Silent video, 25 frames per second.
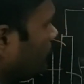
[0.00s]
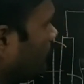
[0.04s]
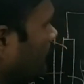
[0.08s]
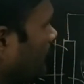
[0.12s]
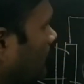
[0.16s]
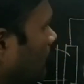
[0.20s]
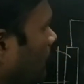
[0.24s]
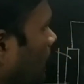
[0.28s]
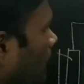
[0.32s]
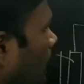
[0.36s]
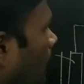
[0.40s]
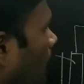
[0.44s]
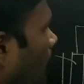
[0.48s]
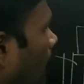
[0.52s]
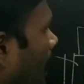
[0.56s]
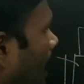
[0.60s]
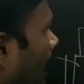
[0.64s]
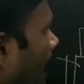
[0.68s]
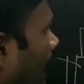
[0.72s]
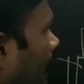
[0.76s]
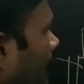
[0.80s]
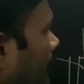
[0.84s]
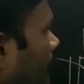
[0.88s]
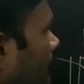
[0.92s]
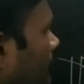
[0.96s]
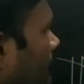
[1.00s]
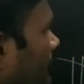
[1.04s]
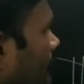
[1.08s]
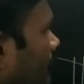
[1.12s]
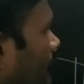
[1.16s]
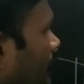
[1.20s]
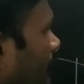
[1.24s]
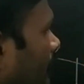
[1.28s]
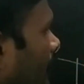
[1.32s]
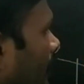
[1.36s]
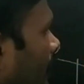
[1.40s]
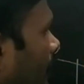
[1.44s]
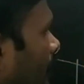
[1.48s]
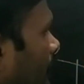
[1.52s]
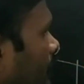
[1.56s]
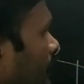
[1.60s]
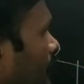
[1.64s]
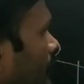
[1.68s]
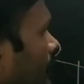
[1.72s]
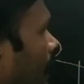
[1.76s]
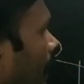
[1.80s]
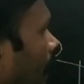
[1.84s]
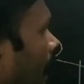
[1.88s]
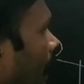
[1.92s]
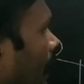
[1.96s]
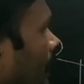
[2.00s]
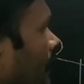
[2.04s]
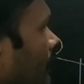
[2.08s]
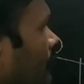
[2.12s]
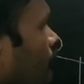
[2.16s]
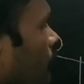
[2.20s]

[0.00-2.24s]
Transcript: will go and here and it